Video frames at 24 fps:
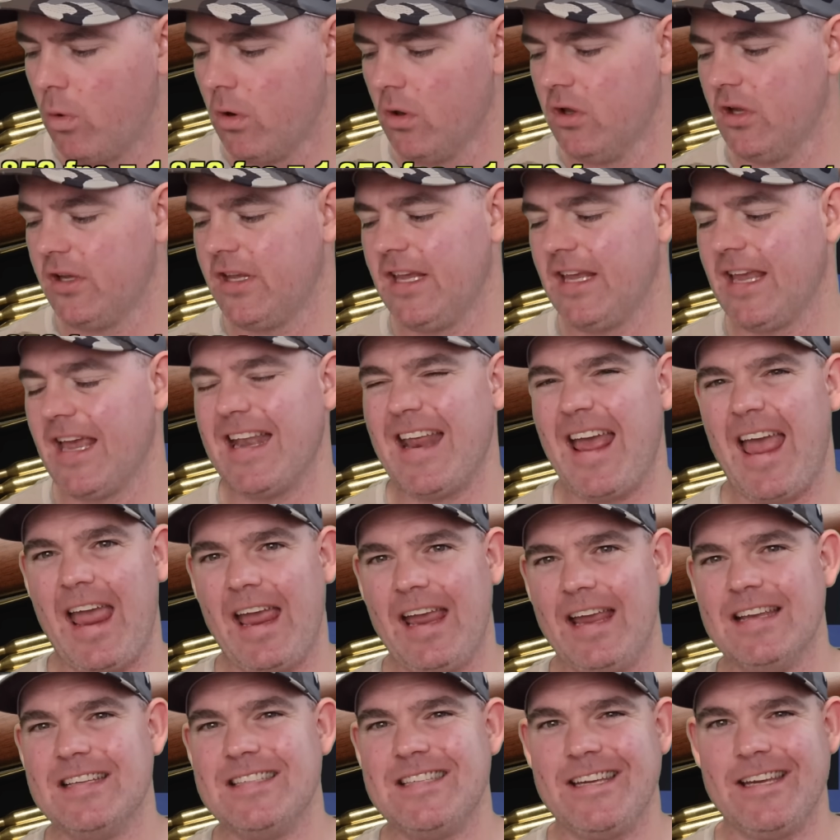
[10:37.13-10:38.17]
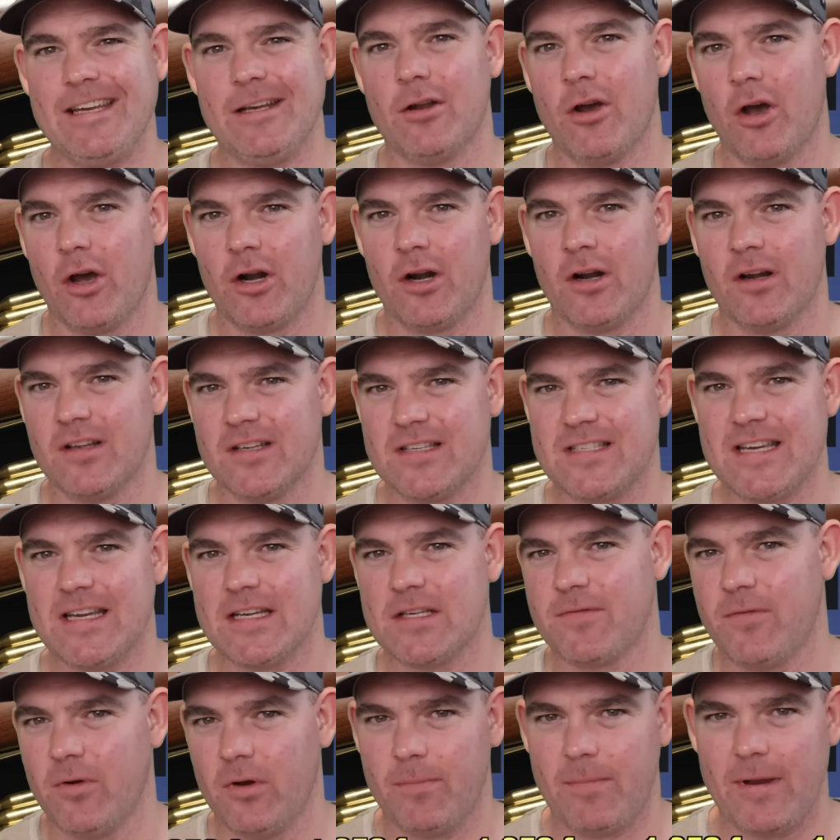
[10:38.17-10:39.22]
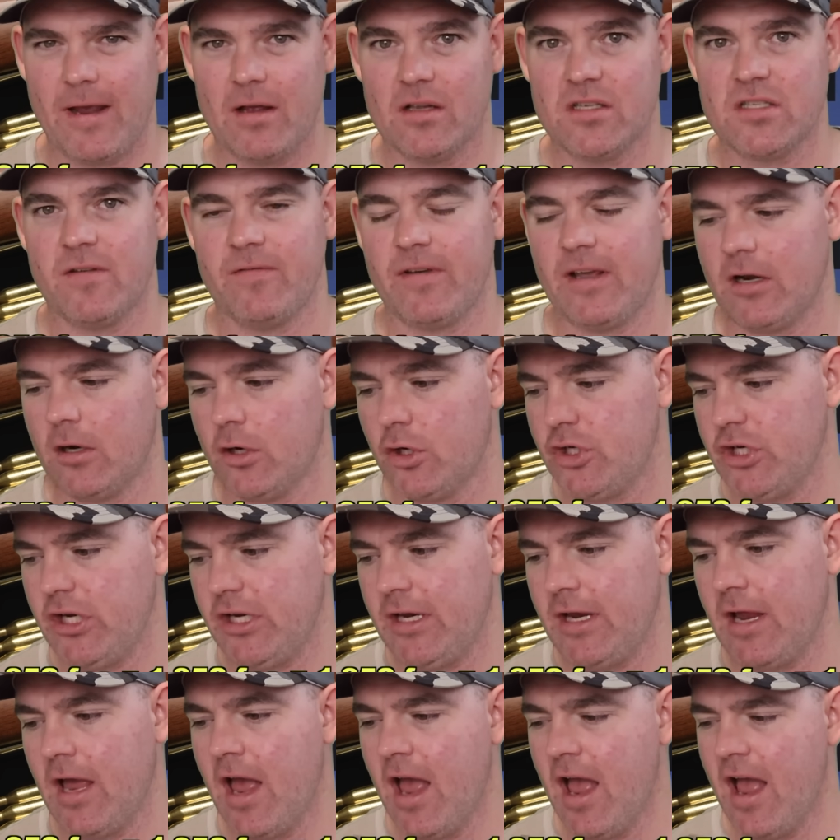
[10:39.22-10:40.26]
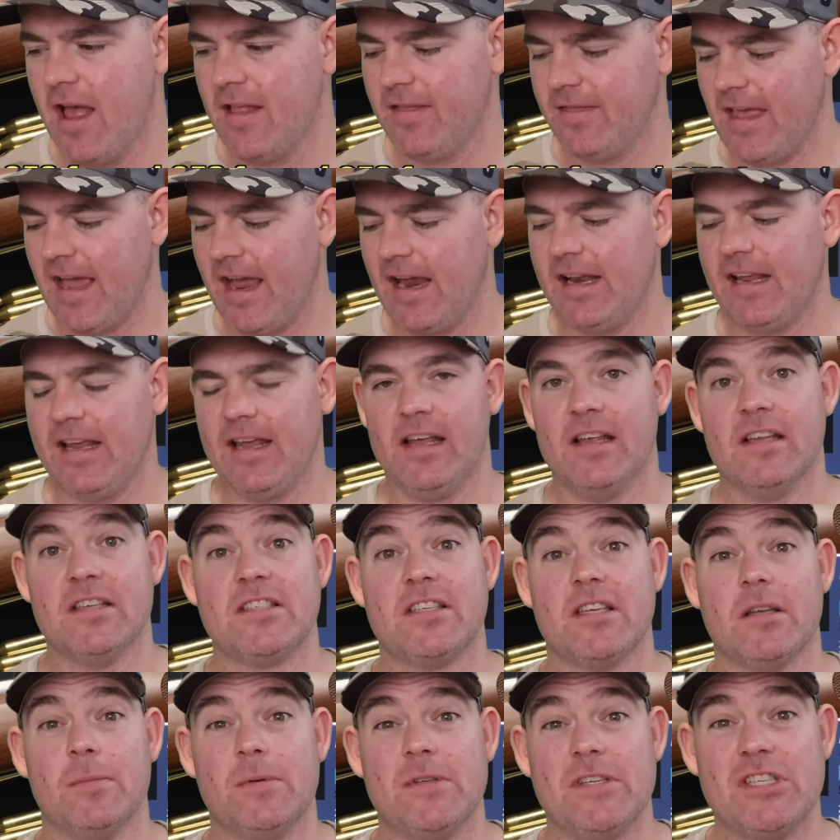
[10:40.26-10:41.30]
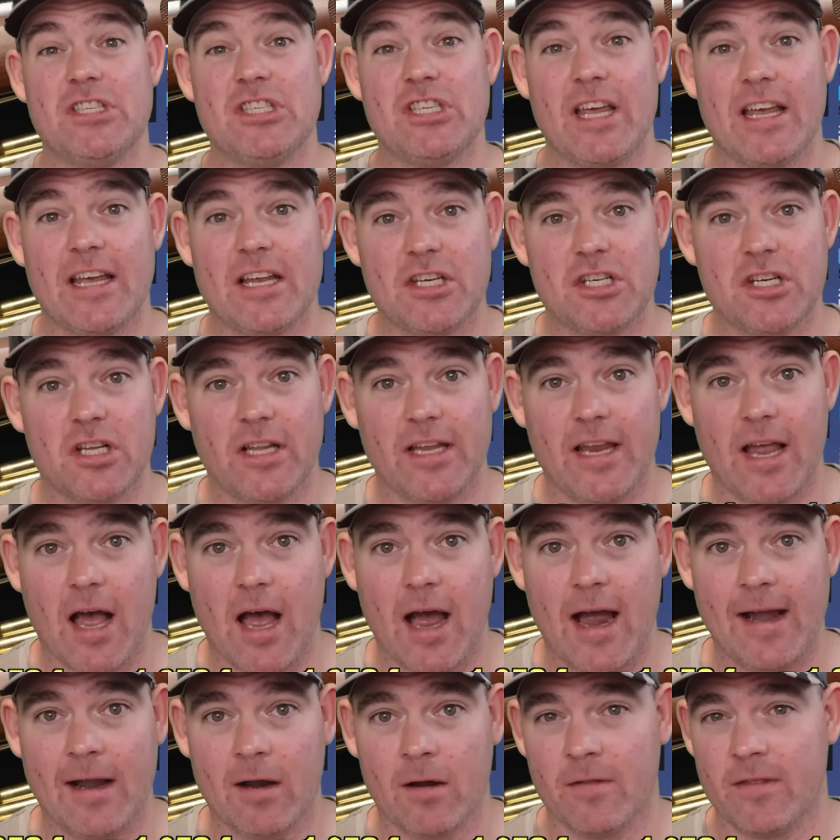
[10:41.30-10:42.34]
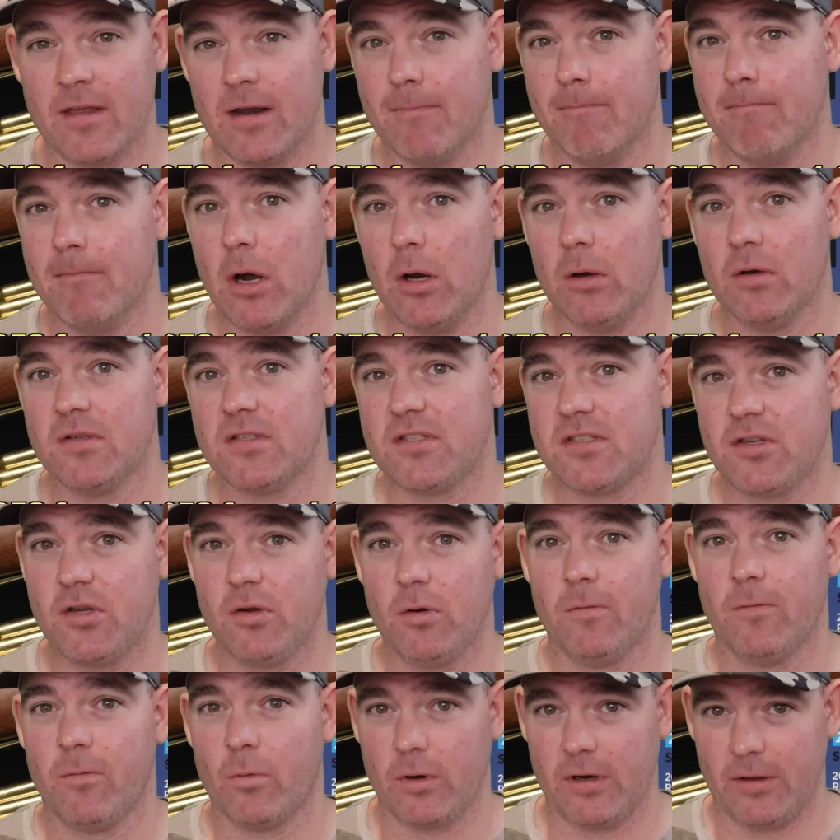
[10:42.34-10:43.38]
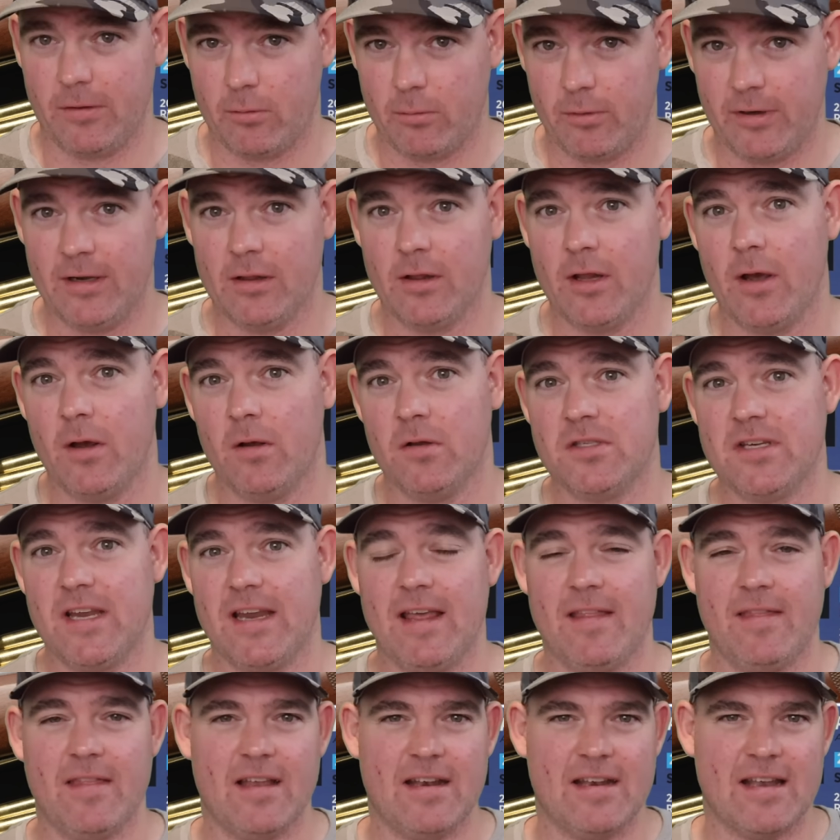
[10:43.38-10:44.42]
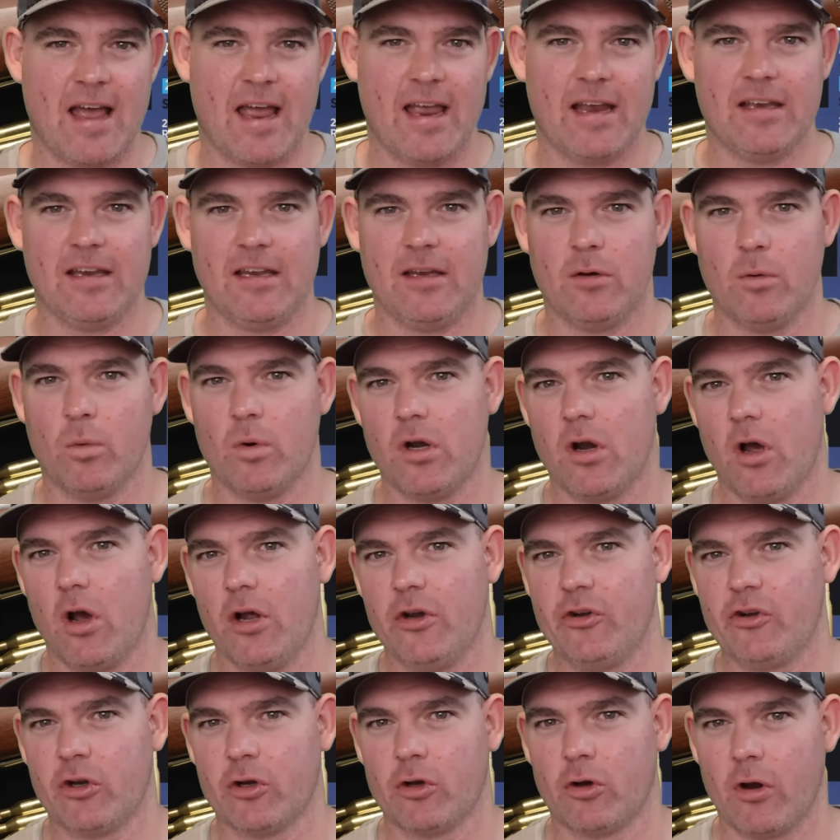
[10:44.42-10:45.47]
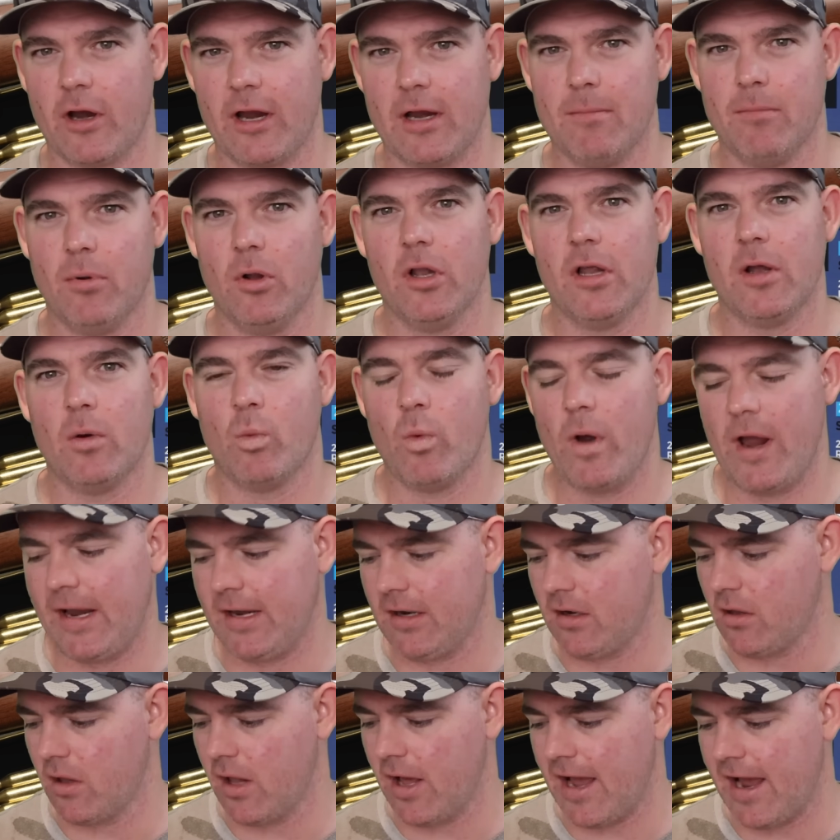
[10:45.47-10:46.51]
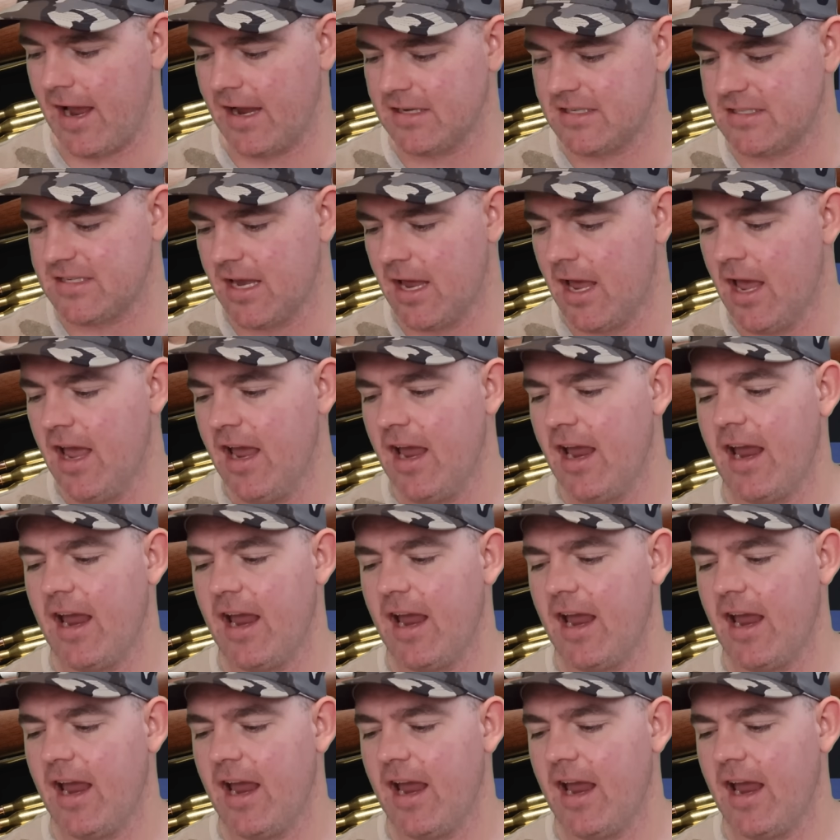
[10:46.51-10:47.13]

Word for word: we're looking at 1,806 foot pounds of energy. That is substantially higher than most 243 loads in the 90 to 100 grain bullet weight class,